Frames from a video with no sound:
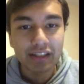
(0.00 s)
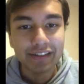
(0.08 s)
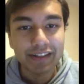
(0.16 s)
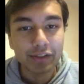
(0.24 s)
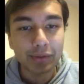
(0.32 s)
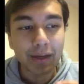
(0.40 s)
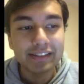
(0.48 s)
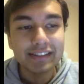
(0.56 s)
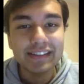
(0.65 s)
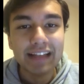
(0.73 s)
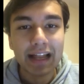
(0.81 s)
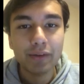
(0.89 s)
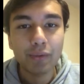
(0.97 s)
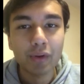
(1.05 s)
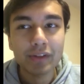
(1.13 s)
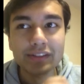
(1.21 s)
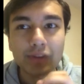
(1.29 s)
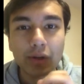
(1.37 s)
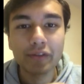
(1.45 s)
survey to understand
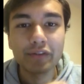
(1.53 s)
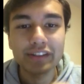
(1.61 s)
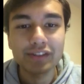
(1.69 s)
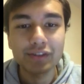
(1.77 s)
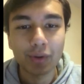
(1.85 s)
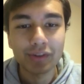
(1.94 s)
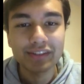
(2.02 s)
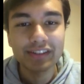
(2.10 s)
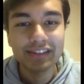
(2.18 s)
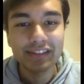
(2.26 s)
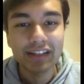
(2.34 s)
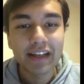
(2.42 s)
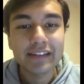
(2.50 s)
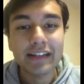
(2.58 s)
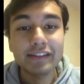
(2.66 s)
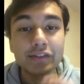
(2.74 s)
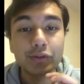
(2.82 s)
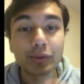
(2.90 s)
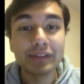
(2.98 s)
what are the sort of resources
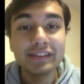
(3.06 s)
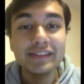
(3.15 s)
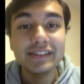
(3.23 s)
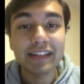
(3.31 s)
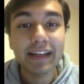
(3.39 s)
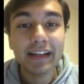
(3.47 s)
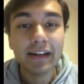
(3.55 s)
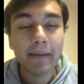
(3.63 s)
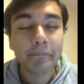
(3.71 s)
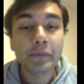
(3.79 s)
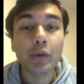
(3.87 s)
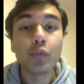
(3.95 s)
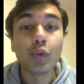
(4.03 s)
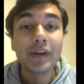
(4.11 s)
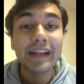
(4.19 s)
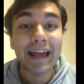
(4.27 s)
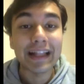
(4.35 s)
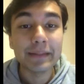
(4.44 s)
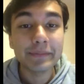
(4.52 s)
that students think
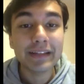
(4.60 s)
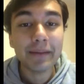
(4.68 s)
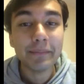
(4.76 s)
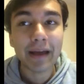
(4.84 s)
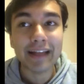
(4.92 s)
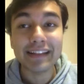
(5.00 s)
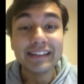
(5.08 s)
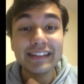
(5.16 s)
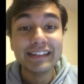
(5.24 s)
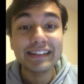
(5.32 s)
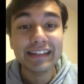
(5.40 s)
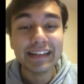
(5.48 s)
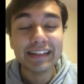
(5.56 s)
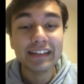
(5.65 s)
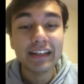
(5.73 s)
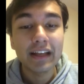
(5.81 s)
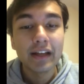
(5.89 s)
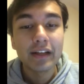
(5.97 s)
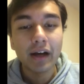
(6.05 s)
would help them and that they
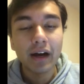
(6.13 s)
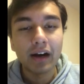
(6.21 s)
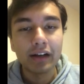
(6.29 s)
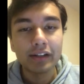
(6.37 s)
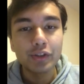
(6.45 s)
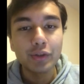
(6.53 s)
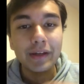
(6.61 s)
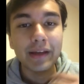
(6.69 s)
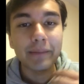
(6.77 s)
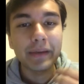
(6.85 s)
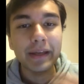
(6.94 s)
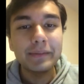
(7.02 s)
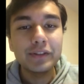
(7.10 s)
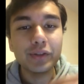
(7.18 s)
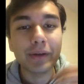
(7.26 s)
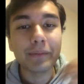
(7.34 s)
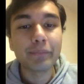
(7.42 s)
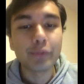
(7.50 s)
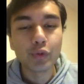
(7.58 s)
need uh, to be able
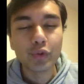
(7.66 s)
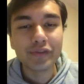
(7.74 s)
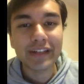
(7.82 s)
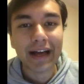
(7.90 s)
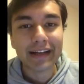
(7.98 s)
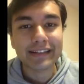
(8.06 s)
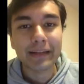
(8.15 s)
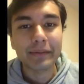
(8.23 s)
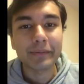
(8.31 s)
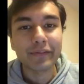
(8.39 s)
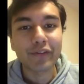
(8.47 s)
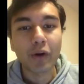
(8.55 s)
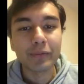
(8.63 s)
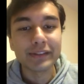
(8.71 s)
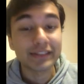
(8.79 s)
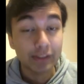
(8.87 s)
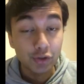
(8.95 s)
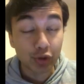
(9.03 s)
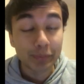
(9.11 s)
to improve their academic
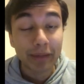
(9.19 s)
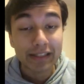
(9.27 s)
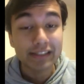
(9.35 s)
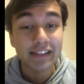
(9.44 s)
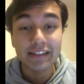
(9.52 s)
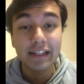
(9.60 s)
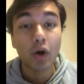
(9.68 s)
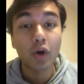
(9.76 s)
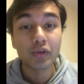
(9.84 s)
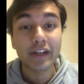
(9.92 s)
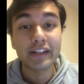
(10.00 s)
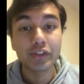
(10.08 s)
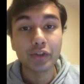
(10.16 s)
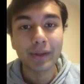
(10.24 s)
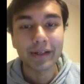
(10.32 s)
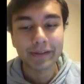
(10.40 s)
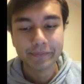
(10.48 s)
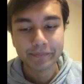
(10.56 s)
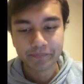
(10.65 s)
performance and do better than they're already
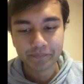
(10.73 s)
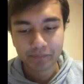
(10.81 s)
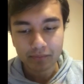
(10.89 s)
doing.